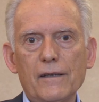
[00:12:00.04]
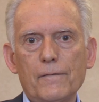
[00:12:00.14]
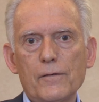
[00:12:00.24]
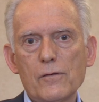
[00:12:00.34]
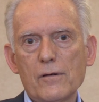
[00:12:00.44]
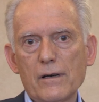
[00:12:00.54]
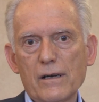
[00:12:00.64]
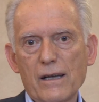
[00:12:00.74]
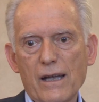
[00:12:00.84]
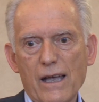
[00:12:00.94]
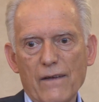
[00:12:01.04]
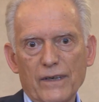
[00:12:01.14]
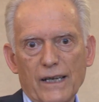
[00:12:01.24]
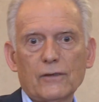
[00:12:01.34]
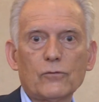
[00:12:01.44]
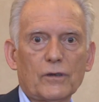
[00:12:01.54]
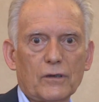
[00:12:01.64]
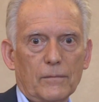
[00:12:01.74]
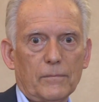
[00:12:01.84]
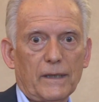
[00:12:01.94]
If you have a network
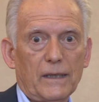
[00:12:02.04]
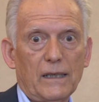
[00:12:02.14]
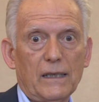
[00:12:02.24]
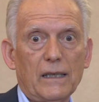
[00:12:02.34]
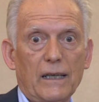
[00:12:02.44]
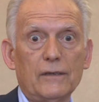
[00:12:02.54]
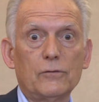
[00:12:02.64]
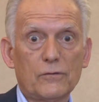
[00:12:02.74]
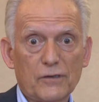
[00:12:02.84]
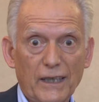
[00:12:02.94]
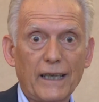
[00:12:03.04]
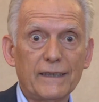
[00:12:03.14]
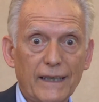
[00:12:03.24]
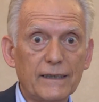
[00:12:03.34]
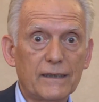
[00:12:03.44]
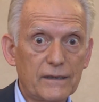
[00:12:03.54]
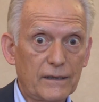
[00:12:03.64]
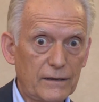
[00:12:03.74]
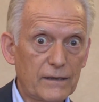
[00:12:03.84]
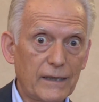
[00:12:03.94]
company and you trade energy
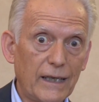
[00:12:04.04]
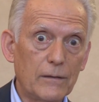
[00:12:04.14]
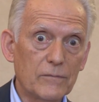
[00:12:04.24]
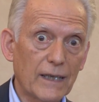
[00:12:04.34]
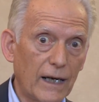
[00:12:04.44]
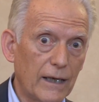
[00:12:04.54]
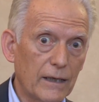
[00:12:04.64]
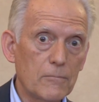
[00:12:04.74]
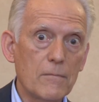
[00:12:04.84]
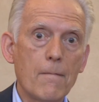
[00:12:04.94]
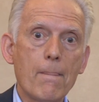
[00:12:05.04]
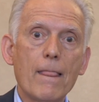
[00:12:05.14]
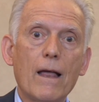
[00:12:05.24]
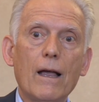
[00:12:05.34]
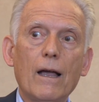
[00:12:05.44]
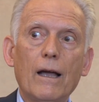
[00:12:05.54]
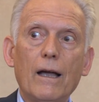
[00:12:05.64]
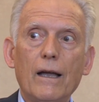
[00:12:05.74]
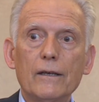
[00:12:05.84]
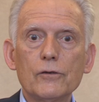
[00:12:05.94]
at the same time,
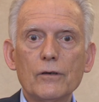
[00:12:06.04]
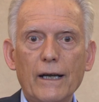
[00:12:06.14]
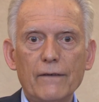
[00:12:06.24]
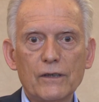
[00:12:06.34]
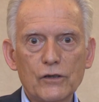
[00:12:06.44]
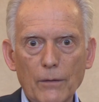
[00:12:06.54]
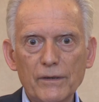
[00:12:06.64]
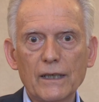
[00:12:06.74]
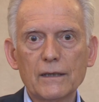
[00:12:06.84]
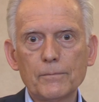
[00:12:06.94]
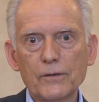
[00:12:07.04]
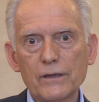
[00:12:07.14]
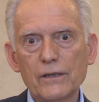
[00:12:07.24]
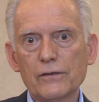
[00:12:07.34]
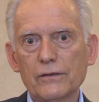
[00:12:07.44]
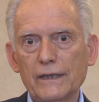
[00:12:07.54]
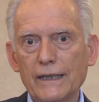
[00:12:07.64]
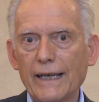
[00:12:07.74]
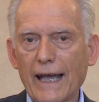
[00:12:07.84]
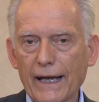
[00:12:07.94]
and you have a dominant position in
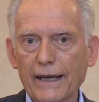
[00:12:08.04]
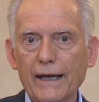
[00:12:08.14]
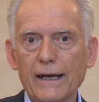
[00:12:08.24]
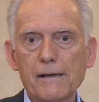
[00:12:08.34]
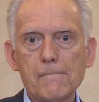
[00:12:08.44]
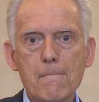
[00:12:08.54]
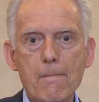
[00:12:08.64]
an area,